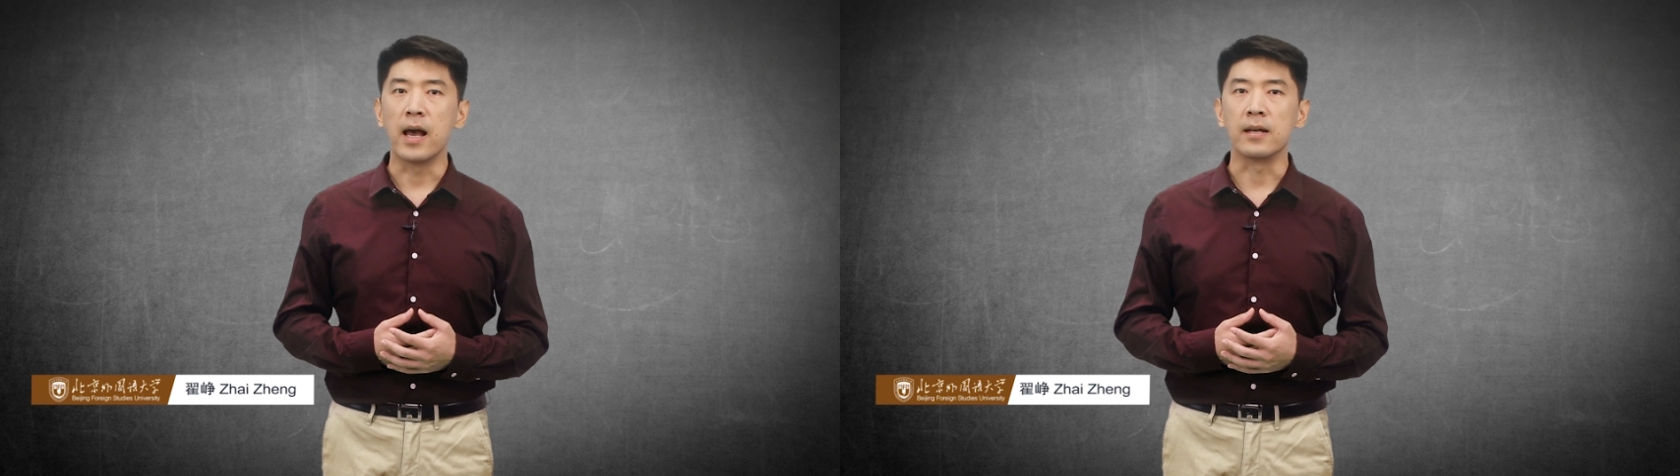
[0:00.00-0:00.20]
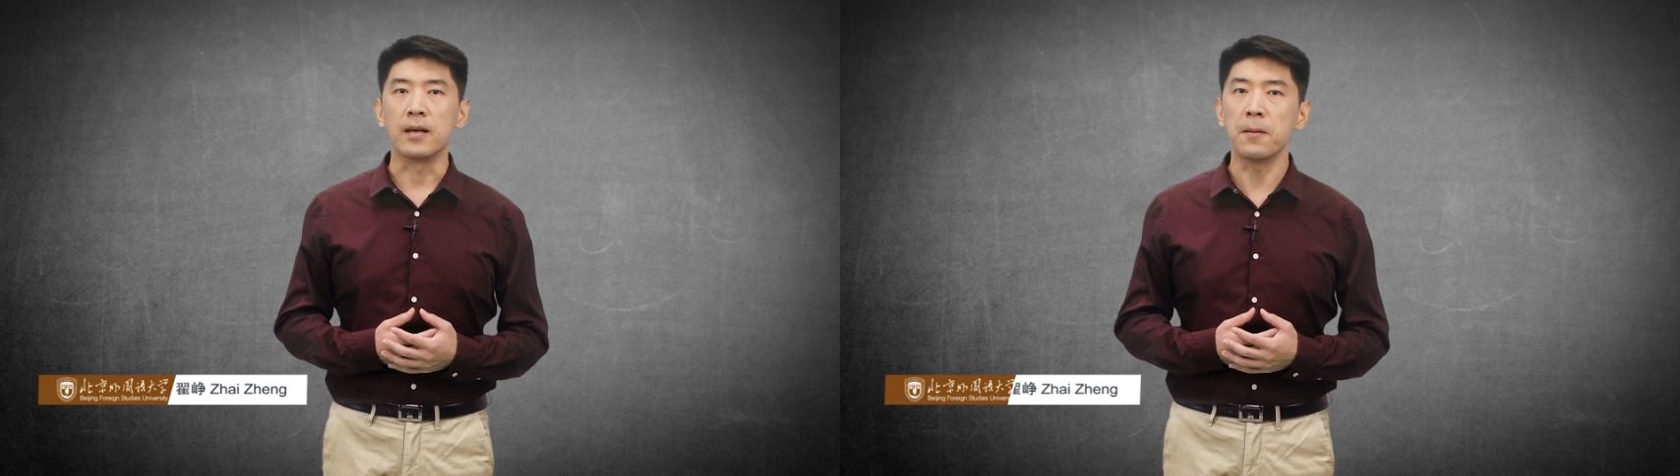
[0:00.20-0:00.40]

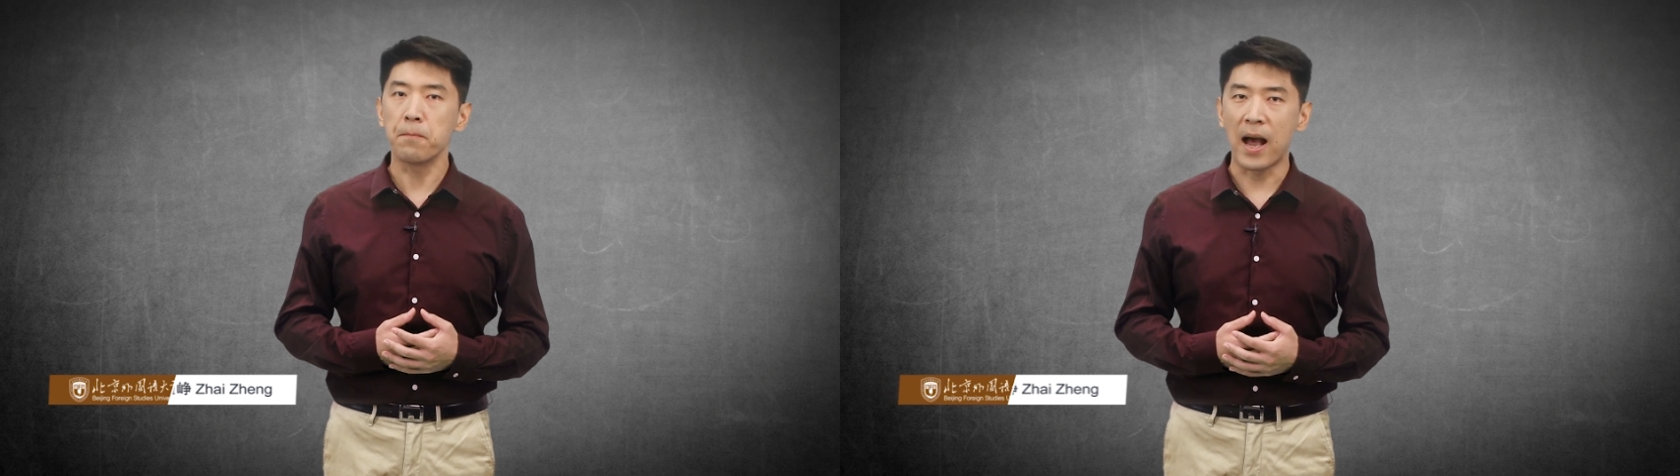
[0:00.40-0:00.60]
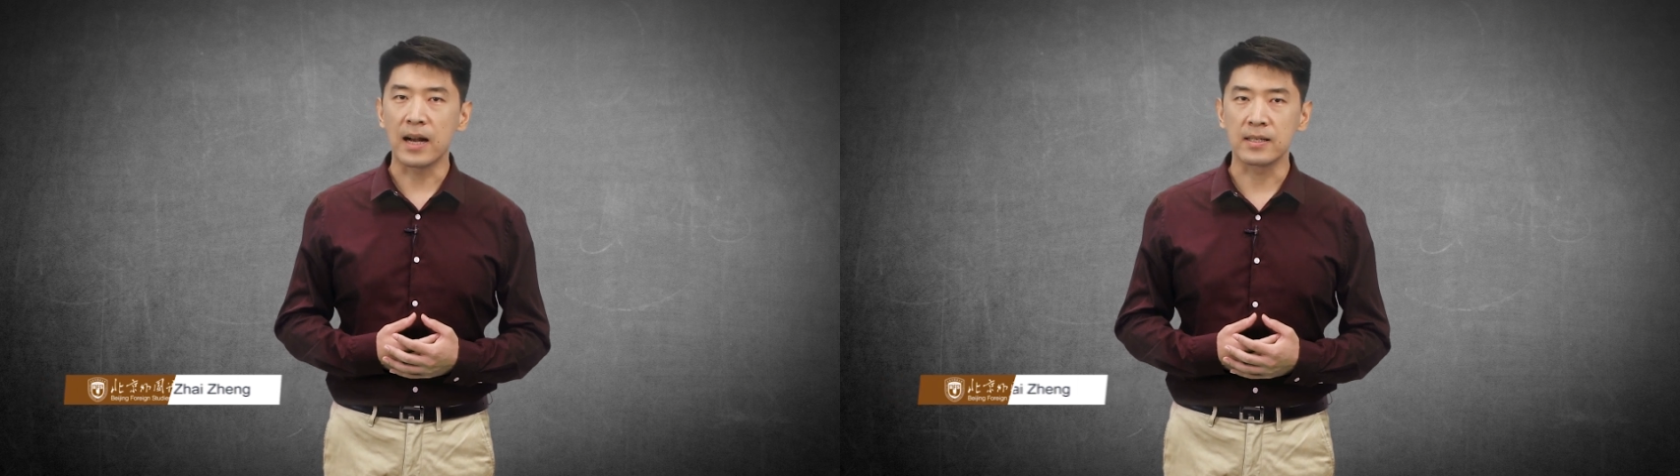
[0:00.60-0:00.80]
and
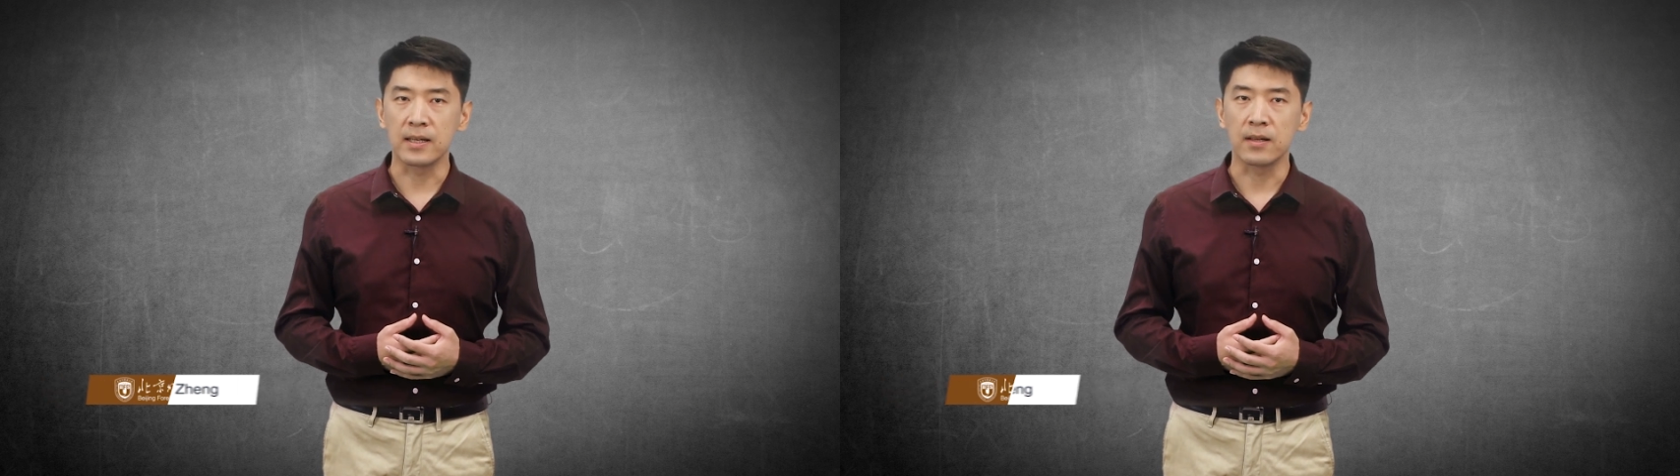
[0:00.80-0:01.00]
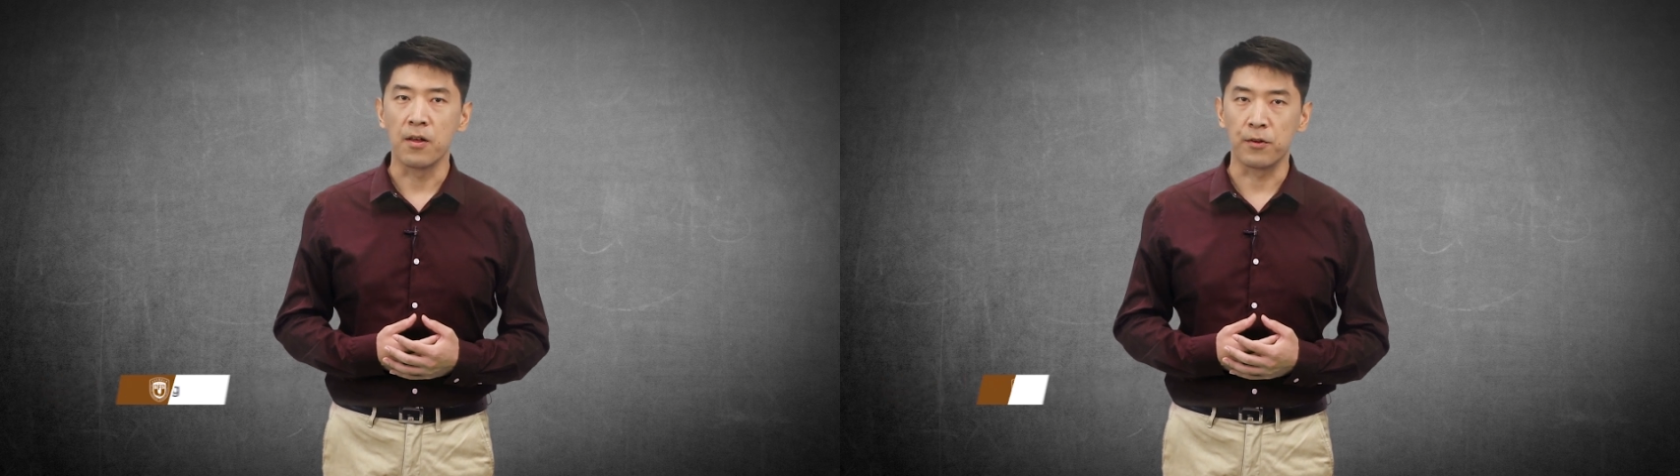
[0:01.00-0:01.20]

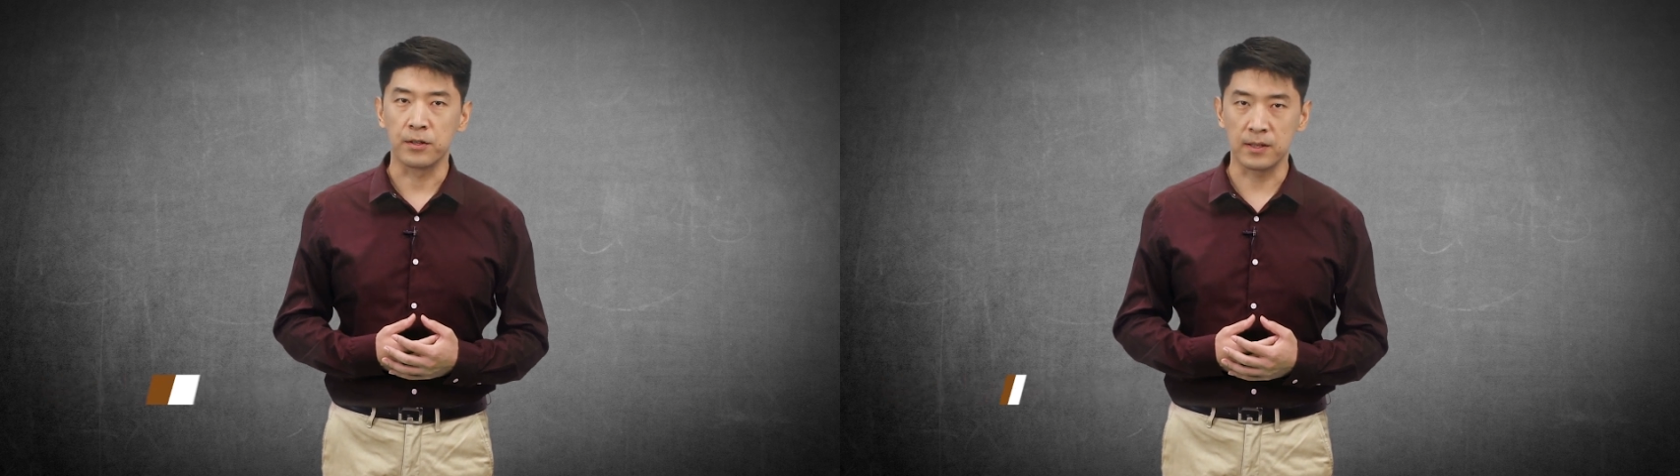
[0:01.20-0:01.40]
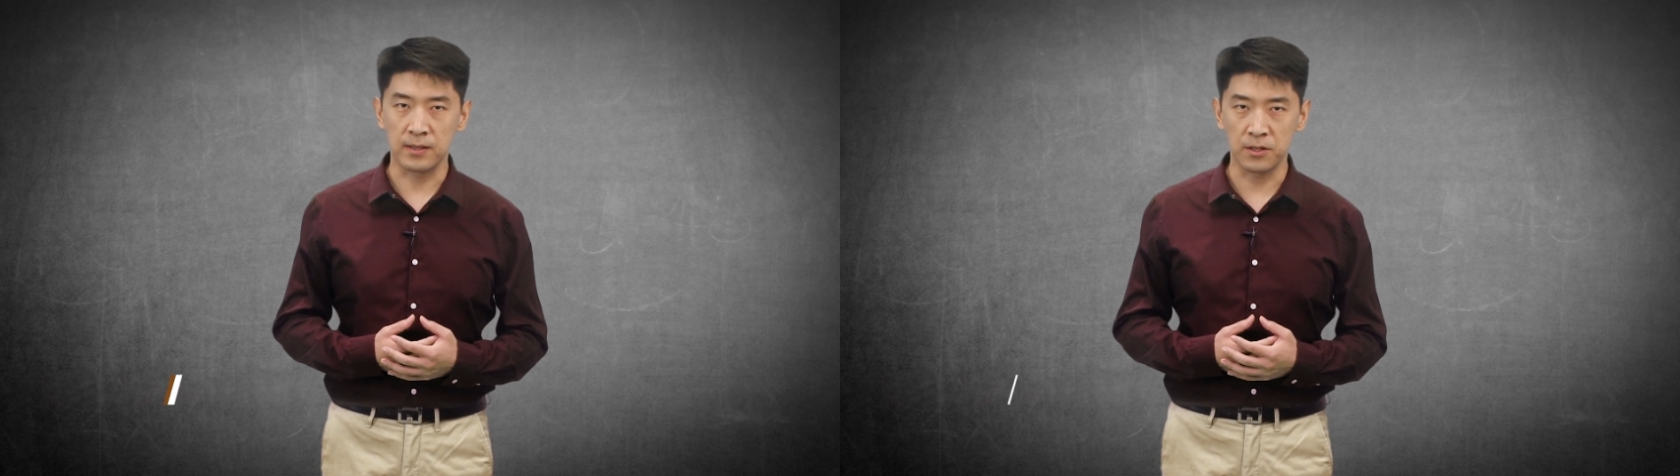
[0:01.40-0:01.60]
impacting their
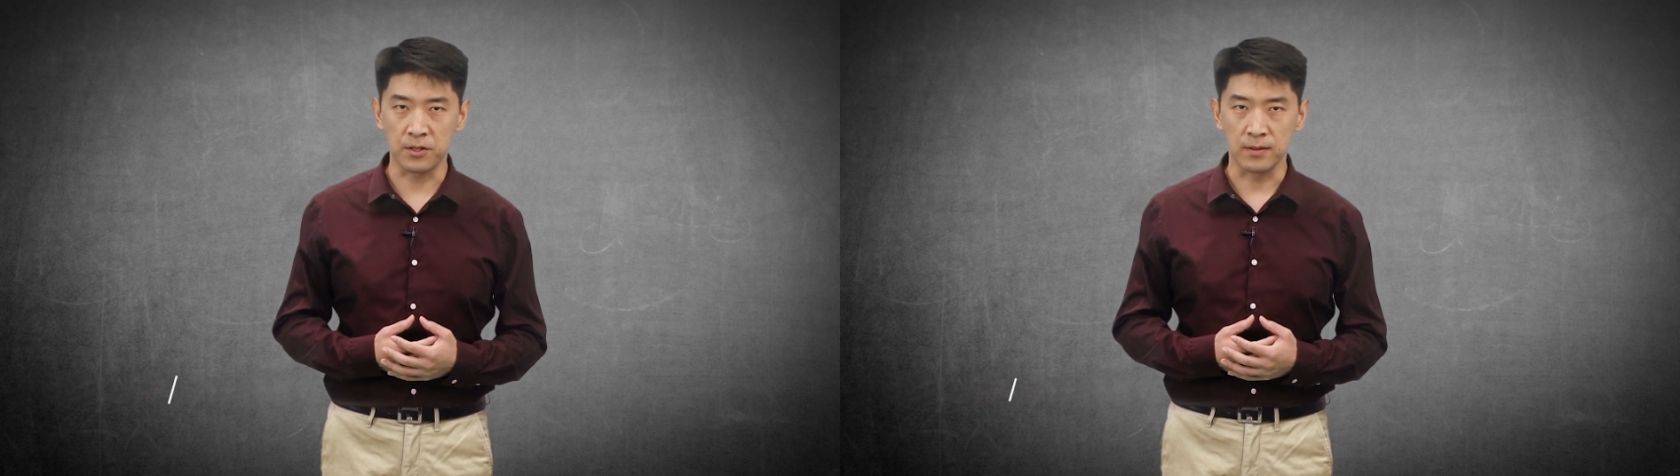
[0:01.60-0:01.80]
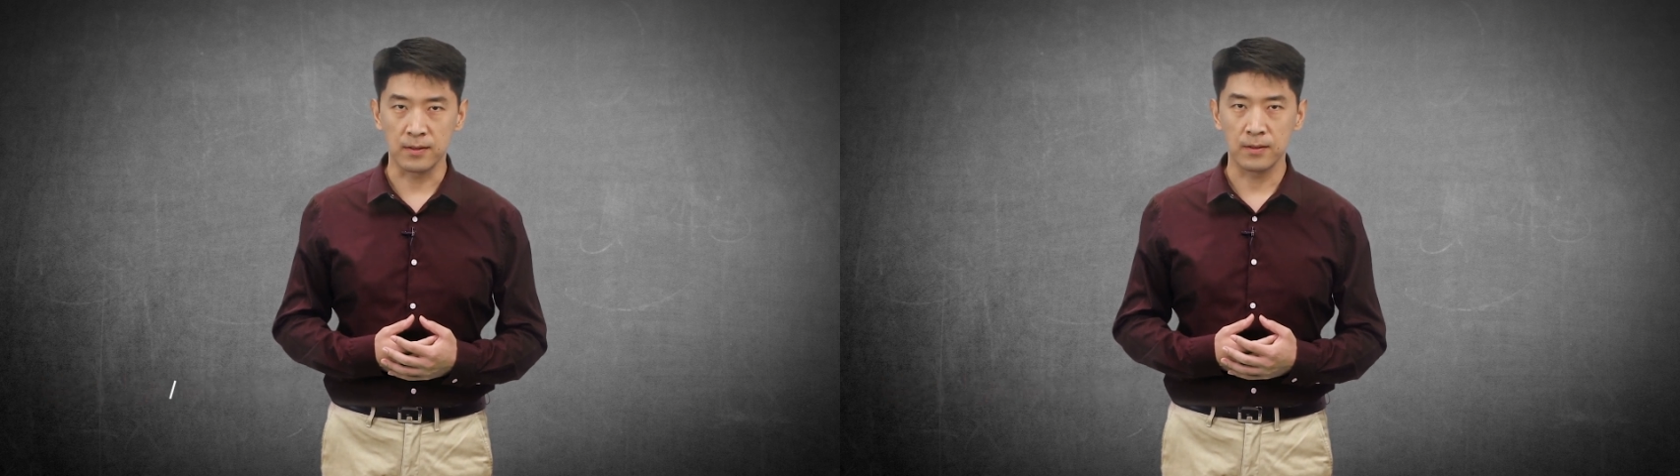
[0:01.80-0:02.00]

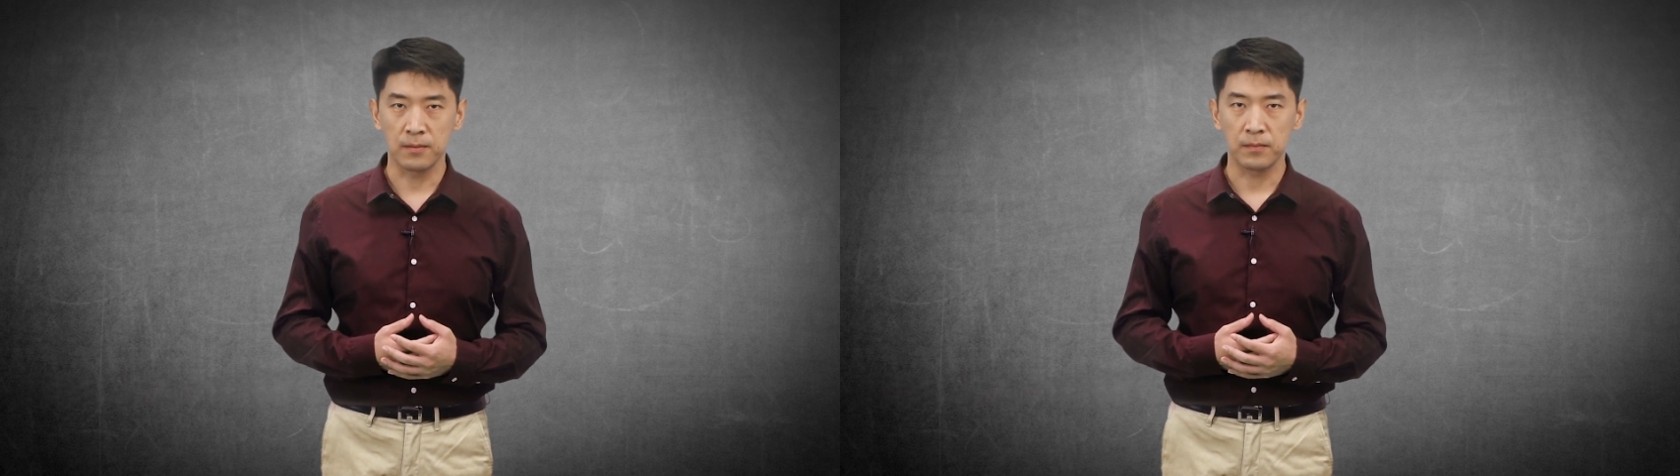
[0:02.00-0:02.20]
decisions.